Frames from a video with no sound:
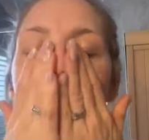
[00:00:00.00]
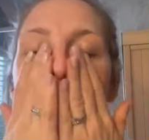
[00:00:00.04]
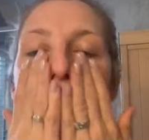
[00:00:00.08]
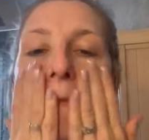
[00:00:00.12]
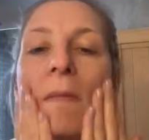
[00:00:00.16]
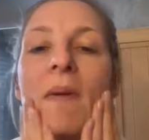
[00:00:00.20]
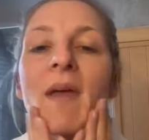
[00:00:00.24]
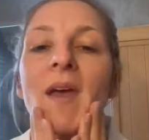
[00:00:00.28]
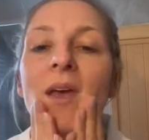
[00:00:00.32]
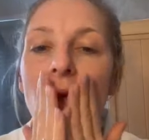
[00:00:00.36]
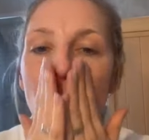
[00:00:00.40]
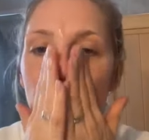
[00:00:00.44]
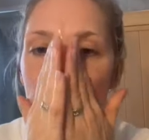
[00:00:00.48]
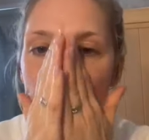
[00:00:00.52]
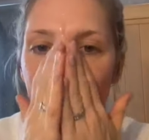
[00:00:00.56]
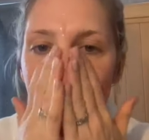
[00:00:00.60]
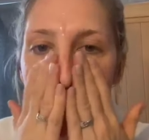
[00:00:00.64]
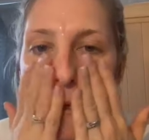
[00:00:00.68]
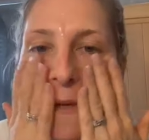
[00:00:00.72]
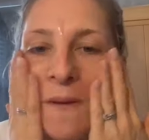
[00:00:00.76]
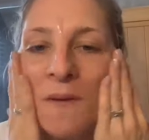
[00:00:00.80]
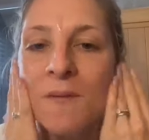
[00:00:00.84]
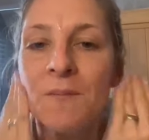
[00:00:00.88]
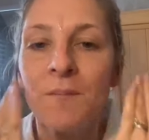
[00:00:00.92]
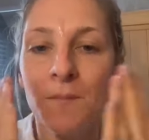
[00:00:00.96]
makeup
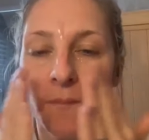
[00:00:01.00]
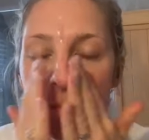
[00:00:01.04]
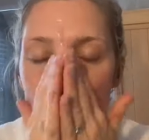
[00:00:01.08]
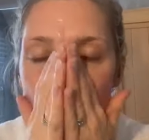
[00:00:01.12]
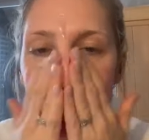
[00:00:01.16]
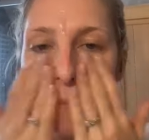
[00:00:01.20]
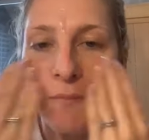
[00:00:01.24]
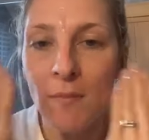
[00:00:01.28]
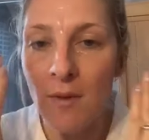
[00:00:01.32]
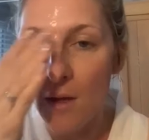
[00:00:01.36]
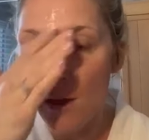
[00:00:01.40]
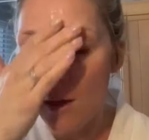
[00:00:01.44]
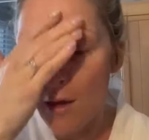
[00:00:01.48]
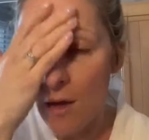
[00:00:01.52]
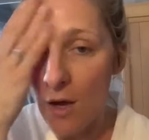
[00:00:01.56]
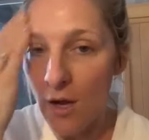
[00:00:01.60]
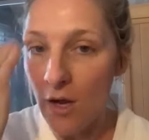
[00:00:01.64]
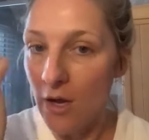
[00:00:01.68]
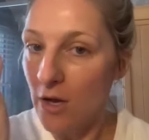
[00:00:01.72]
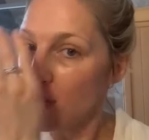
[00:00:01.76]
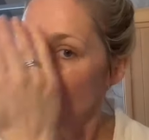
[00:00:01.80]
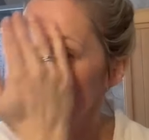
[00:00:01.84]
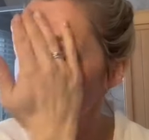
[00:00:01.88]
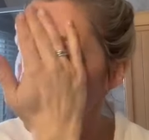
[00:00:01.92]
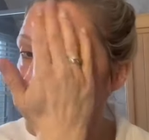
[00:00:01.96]
on,
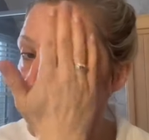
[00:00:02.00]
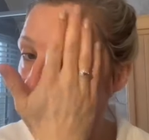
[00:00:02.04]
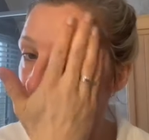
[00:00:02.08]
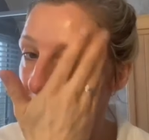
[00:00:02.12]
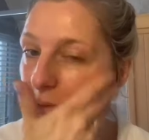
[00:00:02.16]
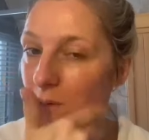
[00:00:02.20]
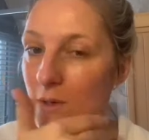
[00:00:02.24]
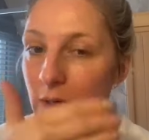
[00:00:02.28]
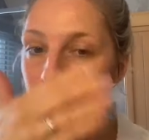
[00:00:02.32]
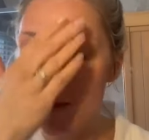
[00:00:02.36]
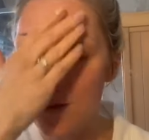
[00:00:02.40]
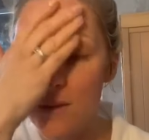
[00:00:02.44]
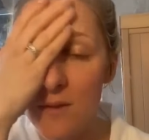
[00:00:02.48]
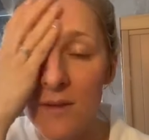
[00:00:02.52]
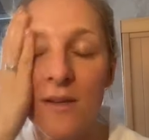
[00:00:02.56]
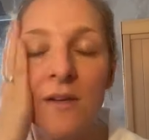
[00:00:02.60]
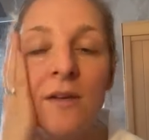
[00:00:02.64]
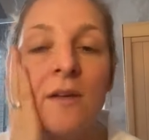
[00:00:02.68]
out the door,